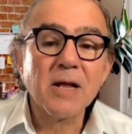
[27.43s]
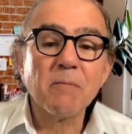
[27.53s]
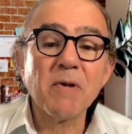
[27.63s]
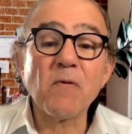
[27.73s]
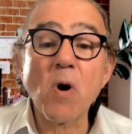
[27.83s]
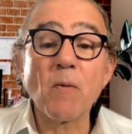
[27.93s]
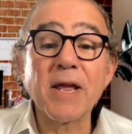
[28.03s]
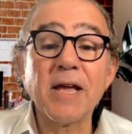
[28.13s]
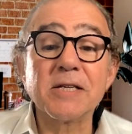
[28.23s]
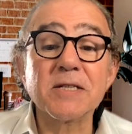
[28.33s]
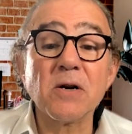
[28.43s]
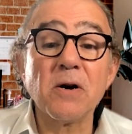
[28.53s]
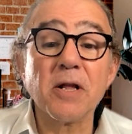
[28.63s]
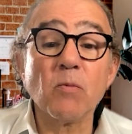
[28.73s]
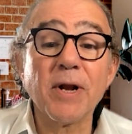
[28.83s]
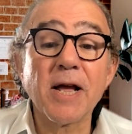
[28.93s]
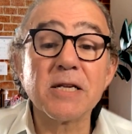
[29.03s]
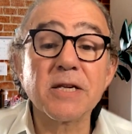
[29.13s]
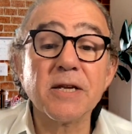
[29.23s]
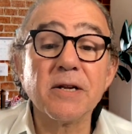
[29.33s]
Before we get started, we'd
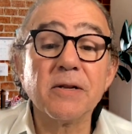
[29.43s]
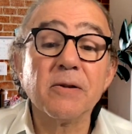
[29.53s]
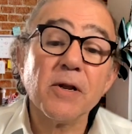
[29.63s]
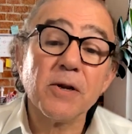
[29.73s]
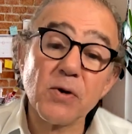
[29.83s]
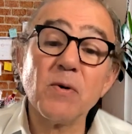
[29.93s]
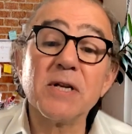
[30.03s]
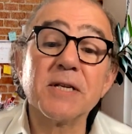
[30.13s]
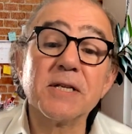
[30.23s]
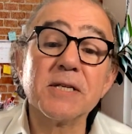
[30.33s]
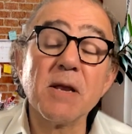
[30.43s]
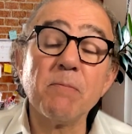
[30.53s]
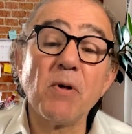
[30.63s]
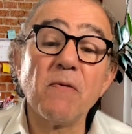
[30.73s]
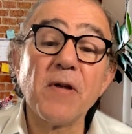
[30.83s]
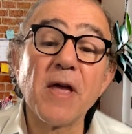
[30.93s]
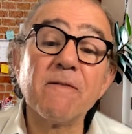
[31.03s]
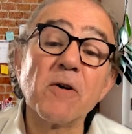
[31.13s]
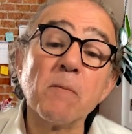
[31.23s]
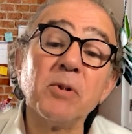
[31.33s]
ask you to do us a simple
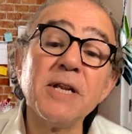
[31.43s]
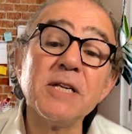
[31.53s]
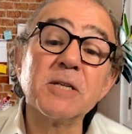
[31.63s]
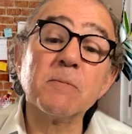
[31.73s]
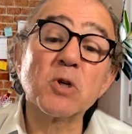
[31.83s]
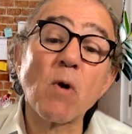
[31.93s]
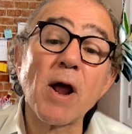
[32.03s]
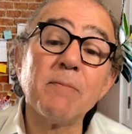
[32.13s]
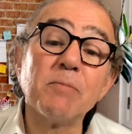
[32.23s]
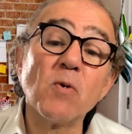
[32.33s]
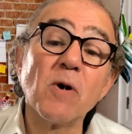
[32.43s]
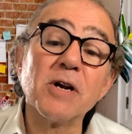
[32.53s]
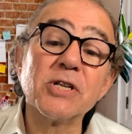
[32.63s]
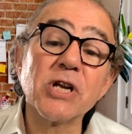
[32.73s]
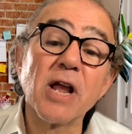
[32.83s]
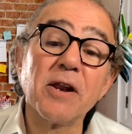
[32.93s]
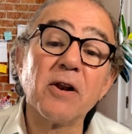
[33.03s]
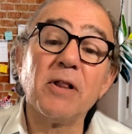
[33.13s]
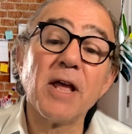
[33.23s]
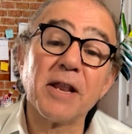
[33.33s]
favor. Please subscribe to our
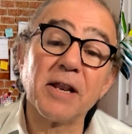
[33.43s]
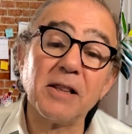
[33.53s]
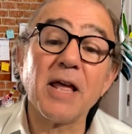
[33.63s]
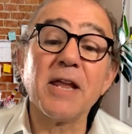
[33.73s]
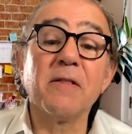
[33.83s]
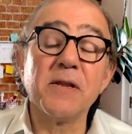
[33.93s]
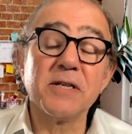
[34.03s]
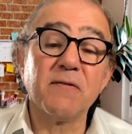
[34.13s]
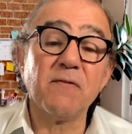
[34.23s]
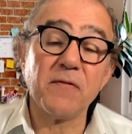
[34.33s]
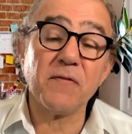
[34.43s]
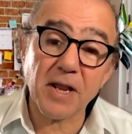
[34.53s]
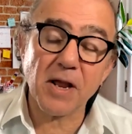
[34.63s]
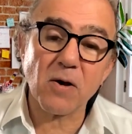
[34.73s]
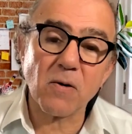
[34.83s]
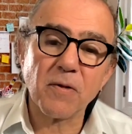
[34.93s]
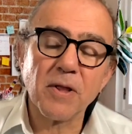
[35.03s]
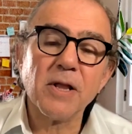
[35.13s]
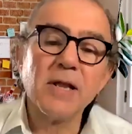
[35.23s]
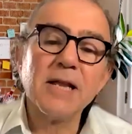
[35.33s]
channel and like this video.
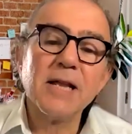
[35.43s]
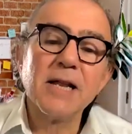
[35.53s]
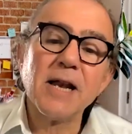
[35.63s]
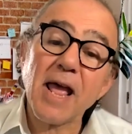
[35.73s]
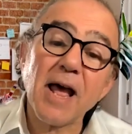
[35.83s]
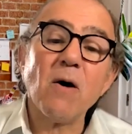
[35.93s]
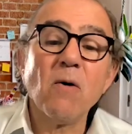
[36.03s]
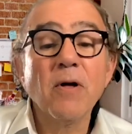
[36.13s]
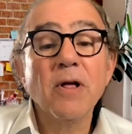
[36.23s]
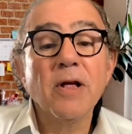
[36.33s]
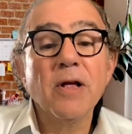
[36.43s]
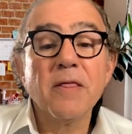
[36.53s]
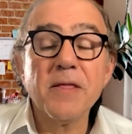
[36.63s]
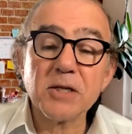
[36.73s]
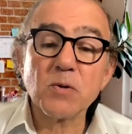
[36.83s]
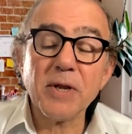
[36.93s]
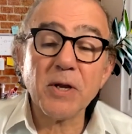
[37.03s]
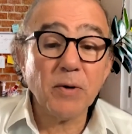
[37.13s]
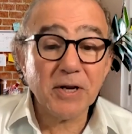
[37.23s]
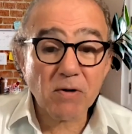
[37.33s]
Now, this
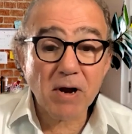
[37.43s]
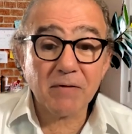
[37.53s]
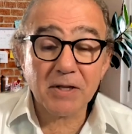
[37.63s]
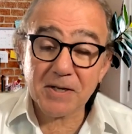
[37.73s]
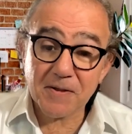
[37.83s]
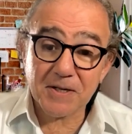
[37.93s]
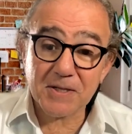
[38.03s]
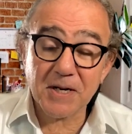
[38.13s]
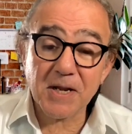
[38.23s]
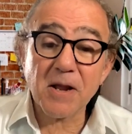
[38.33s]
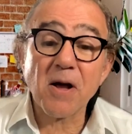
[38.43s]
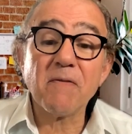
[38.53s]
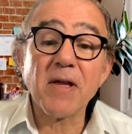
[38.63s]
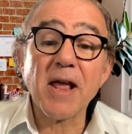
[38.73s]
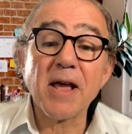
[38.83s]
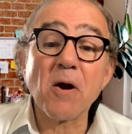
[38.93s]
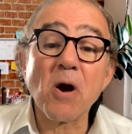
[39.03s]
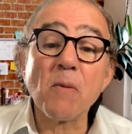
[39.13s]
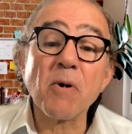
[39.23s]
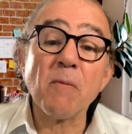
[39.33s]
week we travel to the city of Ann
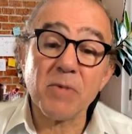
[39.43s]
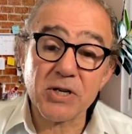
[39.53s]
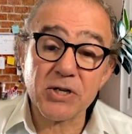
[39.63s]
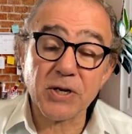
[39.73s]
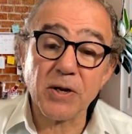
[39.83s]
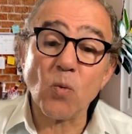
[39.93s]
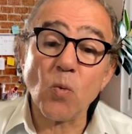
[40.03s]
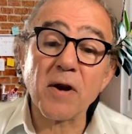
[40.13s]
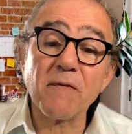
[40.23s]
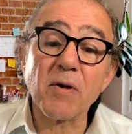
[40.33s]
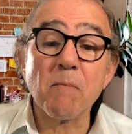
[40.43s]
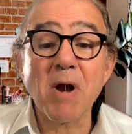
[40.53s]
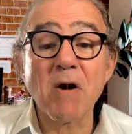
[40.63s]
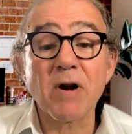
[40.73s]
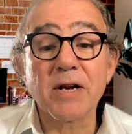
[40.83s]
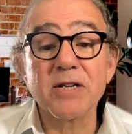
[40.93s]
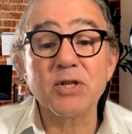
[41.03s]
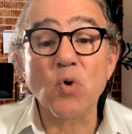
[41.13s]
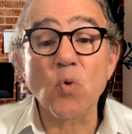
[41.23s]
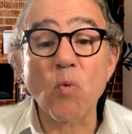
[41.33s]
Arbor, Michigan, one of America's
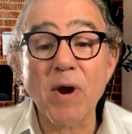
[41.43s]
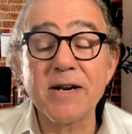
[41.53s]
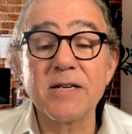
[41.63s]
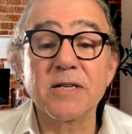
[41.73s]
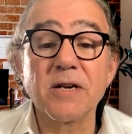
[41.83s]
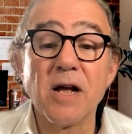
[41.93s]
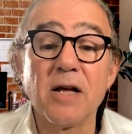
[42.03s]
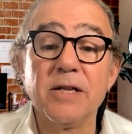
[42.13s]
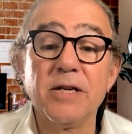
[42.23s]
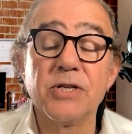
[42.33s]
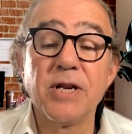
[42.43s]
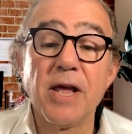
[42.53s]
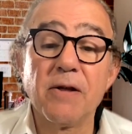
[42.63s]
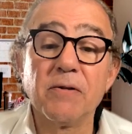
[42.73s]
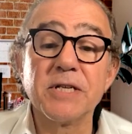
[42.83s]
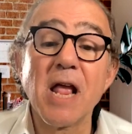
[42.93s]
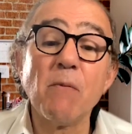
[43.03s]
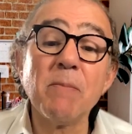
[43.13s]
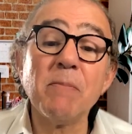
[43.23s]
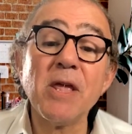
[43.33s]
greatest college towns, and
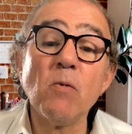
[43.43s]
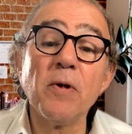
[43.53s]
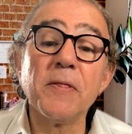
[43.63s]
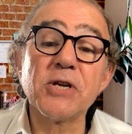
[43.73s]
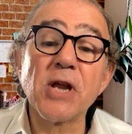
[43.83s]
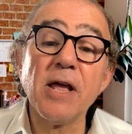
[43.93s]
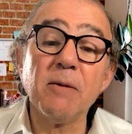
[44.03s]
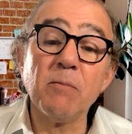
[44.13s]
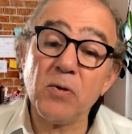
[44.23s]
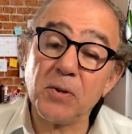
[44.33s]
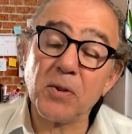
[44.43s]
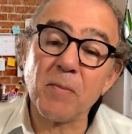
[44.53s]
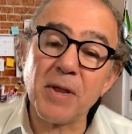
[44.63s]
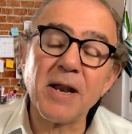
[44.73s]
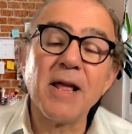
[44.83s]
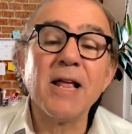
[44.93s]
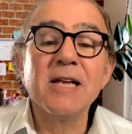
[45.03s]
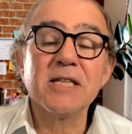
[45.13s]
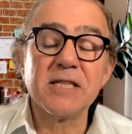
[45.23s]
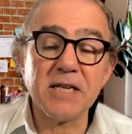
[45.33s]
we meet with Jan Muleman,
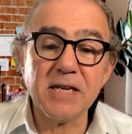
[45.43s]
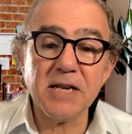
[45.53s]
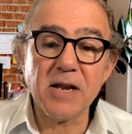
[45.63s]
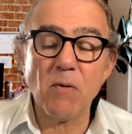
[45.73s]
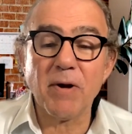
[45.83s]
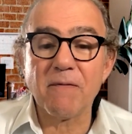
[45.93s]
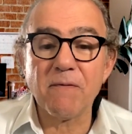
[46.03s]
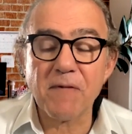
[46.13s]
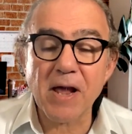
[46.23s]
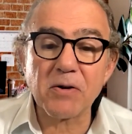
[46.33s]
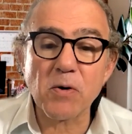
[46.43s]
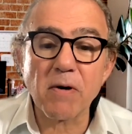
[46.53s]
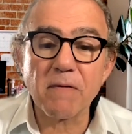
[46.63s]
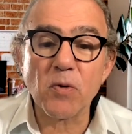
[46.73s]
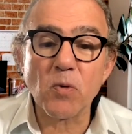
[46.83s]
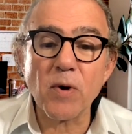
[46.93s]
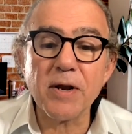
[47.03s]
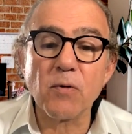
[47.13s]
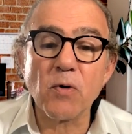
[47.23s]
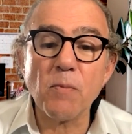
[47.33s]
CEO and founder of the
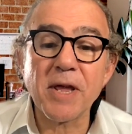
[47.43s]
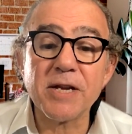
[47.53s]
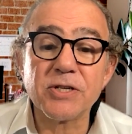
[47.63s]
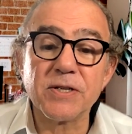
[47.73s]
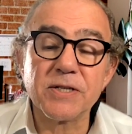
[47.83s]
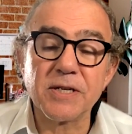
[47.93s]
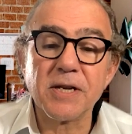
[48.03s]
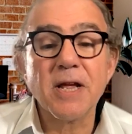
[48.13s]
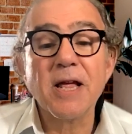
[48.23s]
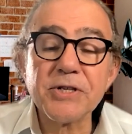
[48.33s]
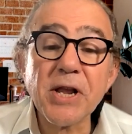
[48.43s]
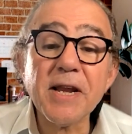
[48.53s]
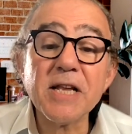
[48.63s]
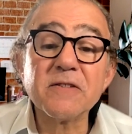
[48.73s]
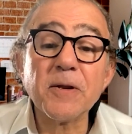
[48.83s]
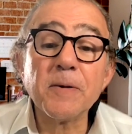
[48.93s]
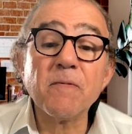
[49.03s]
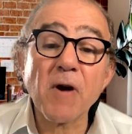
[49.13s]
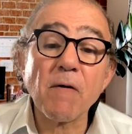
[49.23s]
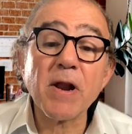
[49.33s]
Regroup Agency. Jan has been
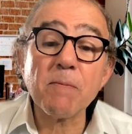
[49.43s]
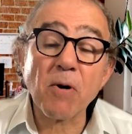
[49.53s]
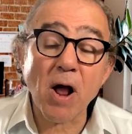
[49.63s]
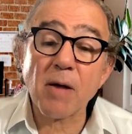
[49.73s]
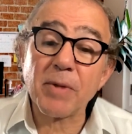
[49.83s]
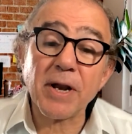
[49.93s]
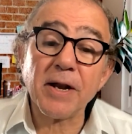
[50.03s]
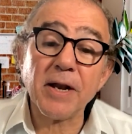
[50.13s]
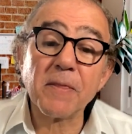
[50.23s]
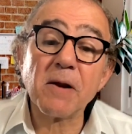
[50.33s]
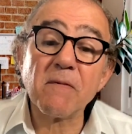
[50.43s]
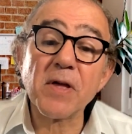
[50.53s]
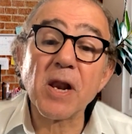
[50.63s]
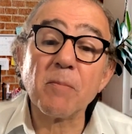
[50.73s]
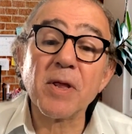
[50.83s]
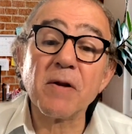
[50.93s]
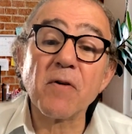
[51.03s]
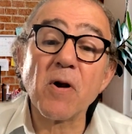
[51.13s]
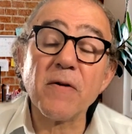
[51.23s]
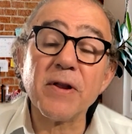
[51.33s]
very prominent in the development of
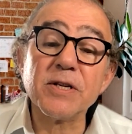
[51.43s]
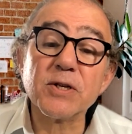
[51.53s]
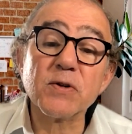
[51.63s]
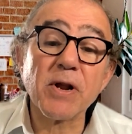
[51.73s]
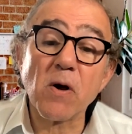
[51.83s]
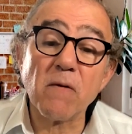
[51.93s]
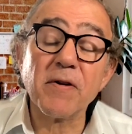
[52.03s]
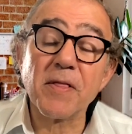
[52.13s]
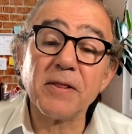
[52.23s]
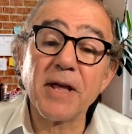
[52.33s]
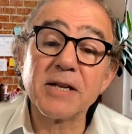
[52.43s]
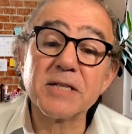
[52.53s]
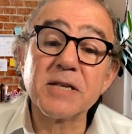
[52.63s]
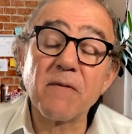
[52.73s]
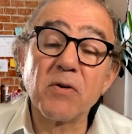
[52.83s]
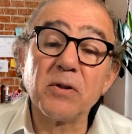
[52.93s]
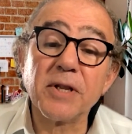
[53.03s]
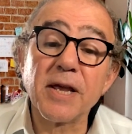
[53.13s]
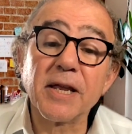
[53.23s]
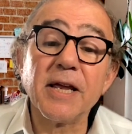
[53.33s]
our industry over the last several
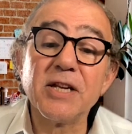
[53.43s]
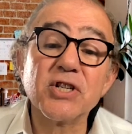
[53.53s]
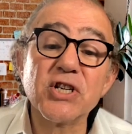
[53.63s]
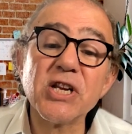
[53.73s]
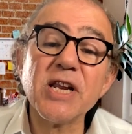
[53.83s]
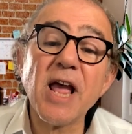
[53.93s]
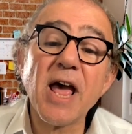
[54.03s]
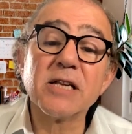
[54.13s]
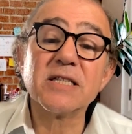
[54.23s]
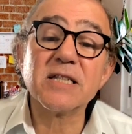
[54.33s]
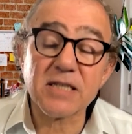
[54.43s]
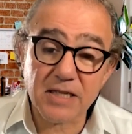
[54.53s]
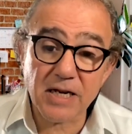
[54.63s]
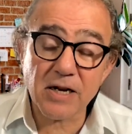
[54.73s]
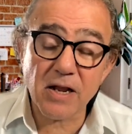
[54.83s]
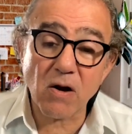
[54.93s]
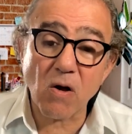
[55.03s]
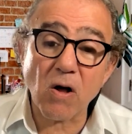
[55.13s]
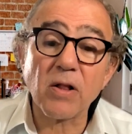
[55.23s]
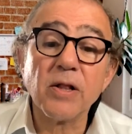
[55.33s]
decades. She has seen it
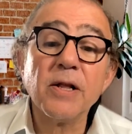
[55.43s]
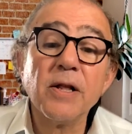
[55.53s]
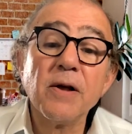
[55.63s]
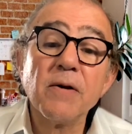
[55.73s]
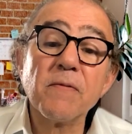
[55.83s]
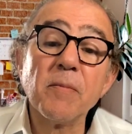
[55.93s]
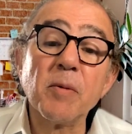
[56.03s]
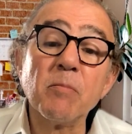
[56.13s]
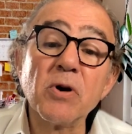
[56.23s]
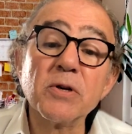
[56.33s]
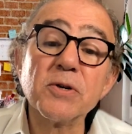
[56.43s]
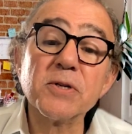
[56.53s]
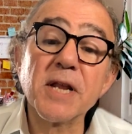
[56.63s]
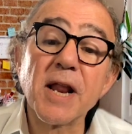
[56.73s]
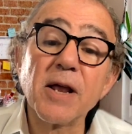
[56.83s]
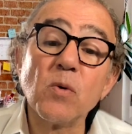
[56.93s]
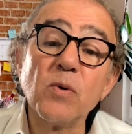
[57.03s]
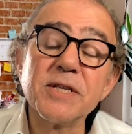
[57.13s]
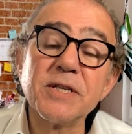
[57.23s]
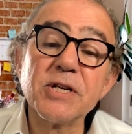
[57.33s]
all, from the mergers and
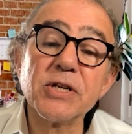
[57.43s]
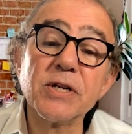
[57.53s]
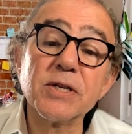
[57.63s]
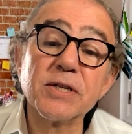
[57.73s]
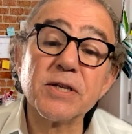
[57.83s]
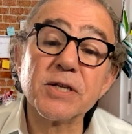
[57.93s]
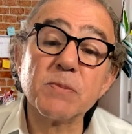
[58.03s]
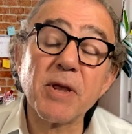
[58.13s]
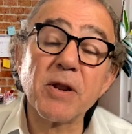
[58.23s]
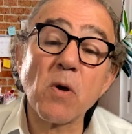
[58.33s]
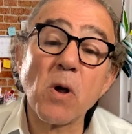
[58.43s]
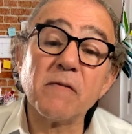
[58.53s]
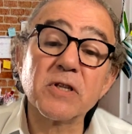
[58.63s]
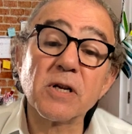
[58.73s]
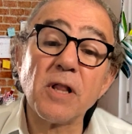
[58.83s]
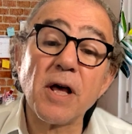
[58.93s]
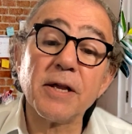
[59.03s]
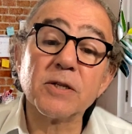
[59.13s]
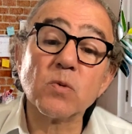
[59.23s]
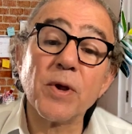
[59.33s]
acquisitions to spin-offs,
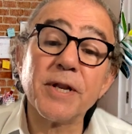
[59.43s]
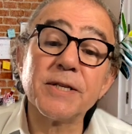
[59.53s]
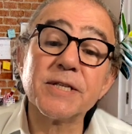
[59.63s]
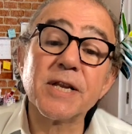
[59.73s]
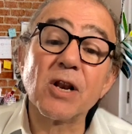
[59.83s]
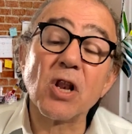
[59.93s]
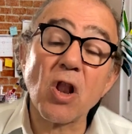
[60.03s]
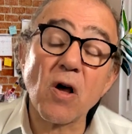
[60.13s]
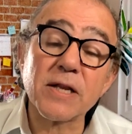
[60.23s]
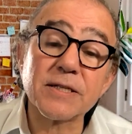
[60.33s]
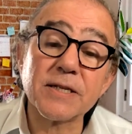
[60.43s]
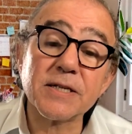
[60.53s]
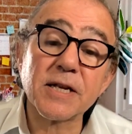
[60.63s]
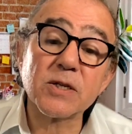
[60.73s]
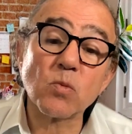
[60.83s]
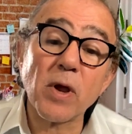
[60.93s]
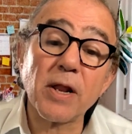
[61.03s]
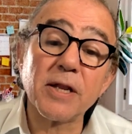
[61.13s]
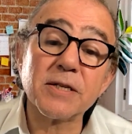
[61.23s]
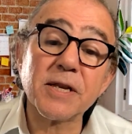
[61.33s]
clients' wins and losses, as
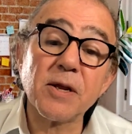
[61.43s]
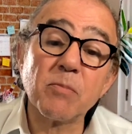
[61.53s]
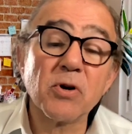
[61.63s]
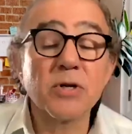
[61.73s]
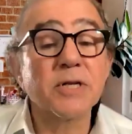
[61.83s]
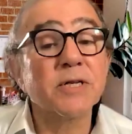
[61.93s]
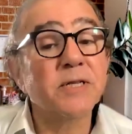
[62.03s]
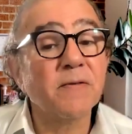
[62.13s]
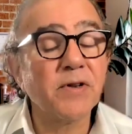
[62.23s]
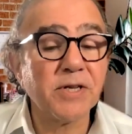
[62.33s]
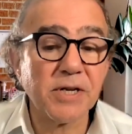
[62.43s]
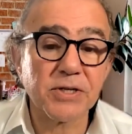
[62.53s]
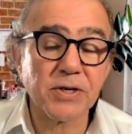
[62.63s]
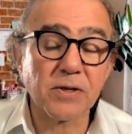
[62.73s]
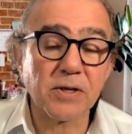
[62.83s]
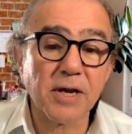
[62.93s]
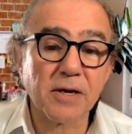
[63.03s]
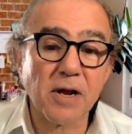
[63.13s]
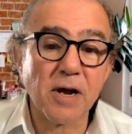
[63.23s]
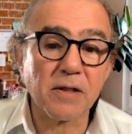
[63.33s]
well as the emergence of digital
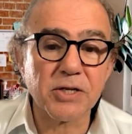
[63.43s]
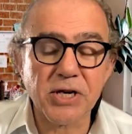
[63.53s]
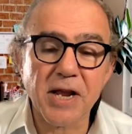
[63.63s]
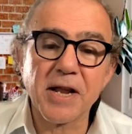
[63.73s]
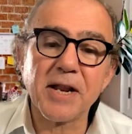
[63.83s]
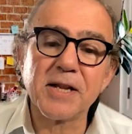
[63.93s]
technology and